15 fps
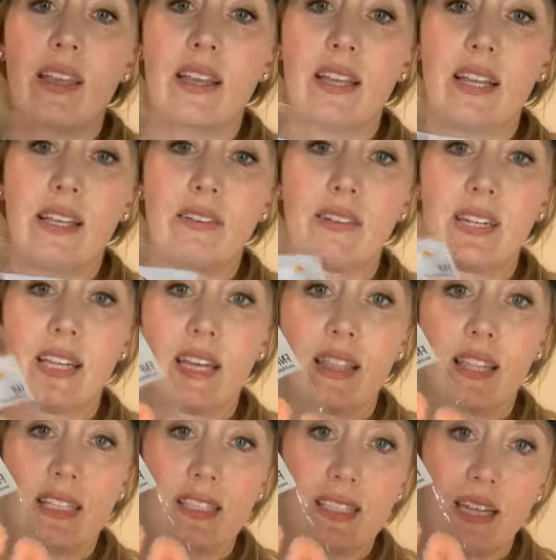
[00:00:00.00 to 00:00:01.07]
You can get
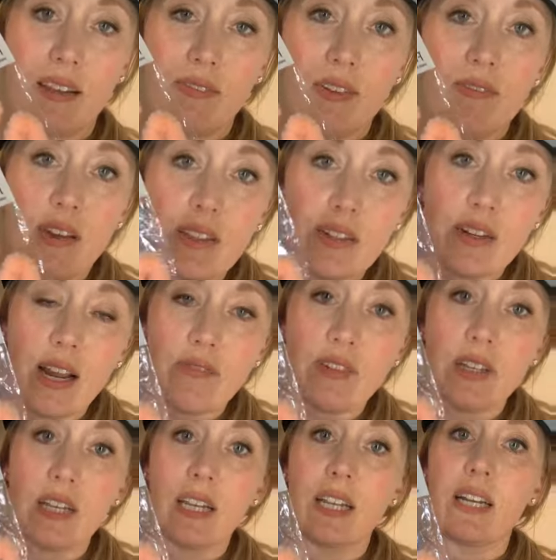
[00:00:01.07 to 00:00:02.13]
this stuff at Feathercraft.
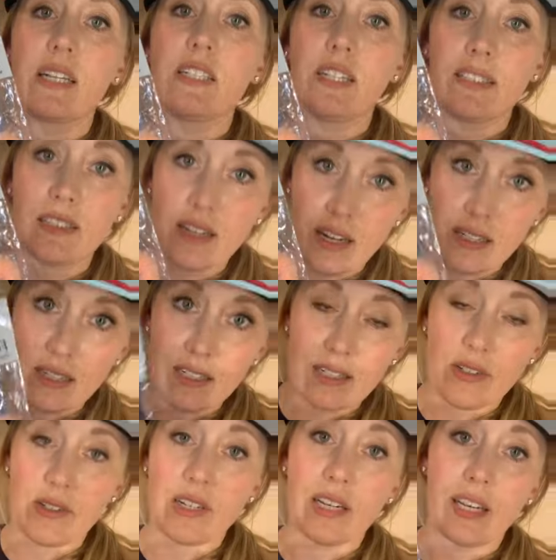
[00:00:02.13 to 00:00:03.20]
You can get it at J. Stockard.
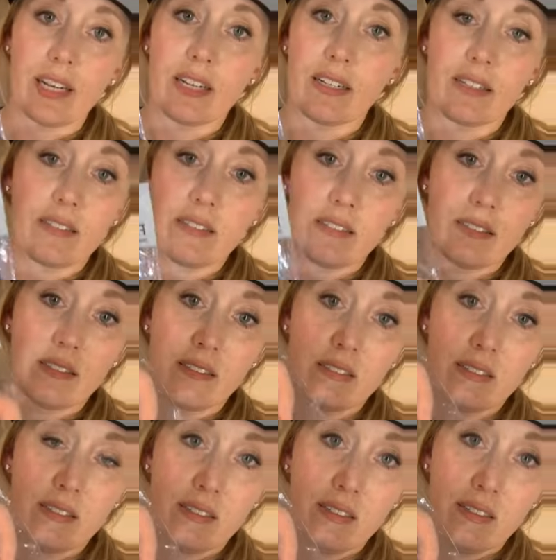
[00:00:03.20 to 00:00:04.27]
You can get it
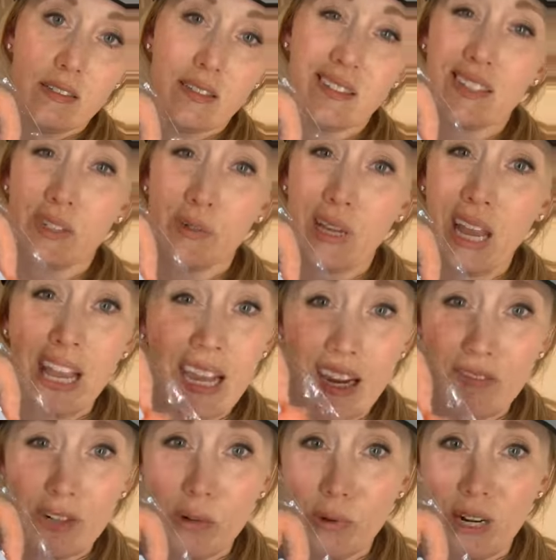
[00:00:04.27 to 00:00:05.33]
in the UK
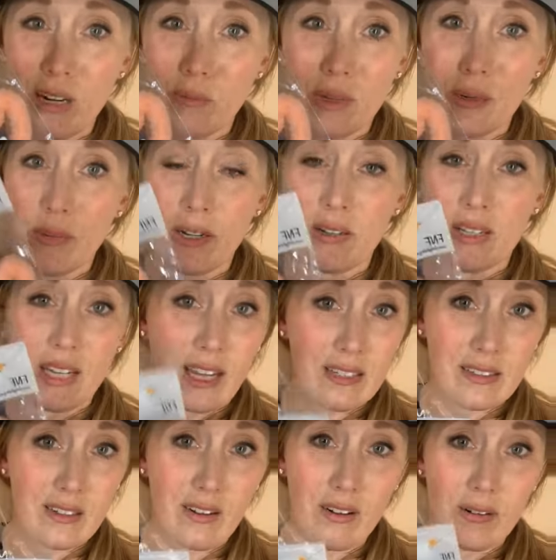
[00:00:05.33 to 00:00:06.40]
everywhere, but apparently it
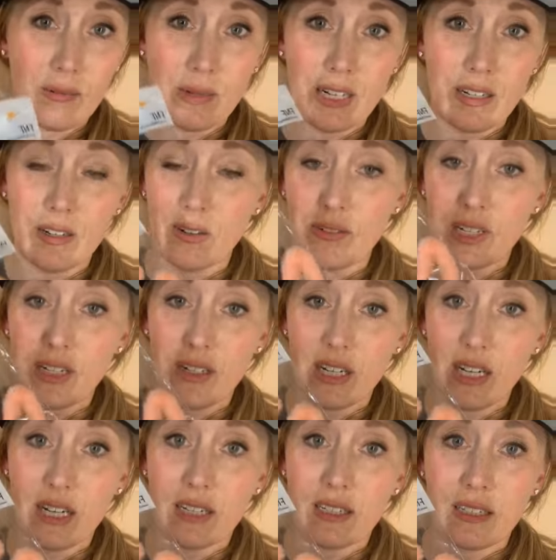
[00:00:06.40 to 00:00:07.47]
hasn't all made it over here
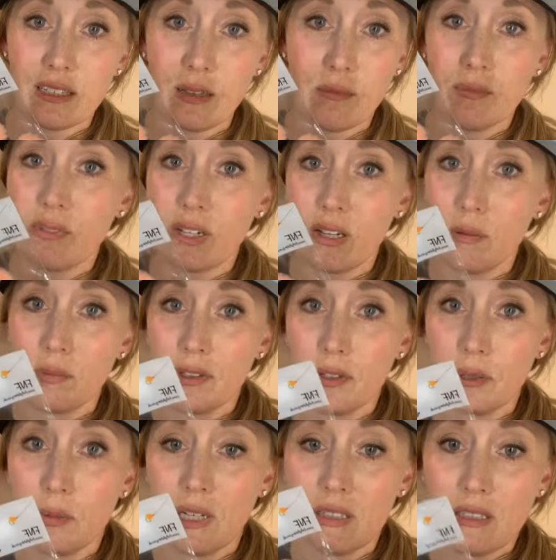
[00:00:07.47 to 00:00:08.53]
yet, except a couple of
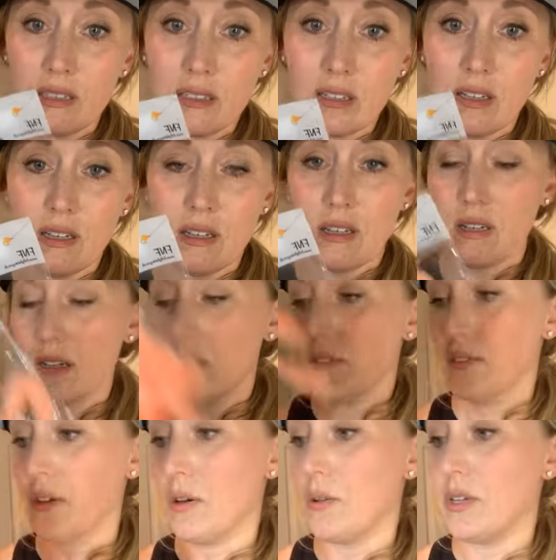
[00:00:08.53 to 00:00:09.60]
those places.
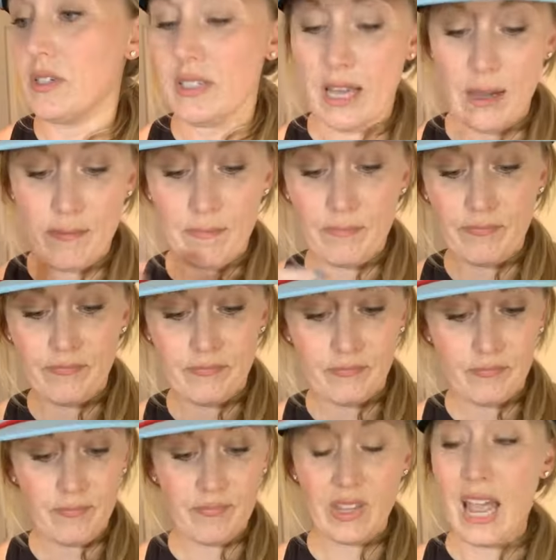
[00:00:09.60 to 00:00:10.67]
So there's that.
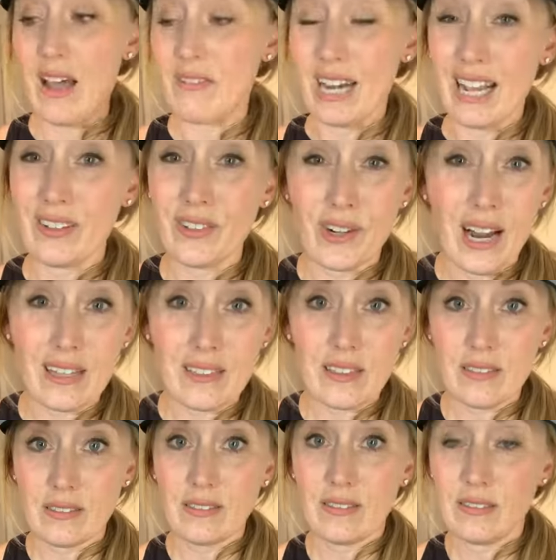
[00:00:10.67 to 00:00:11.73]
Avid Angler has
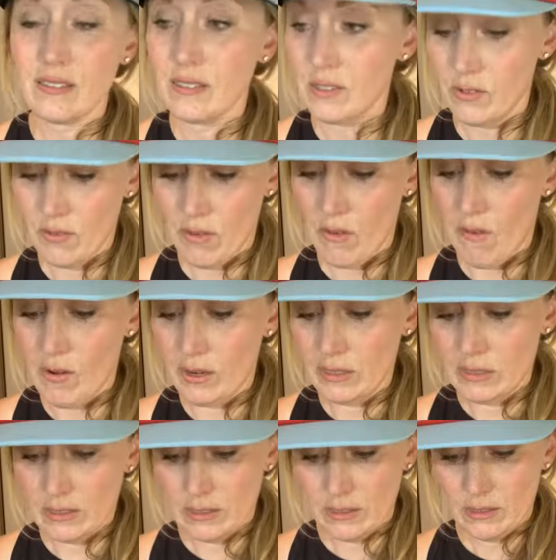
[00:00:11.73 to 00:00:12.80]
it,
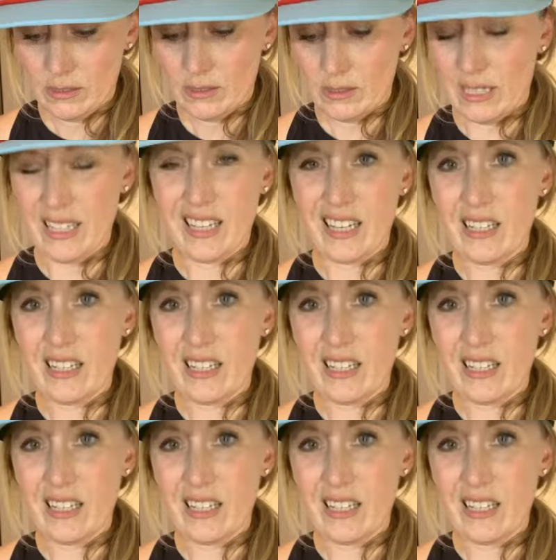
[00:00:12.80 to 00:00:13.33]
I think.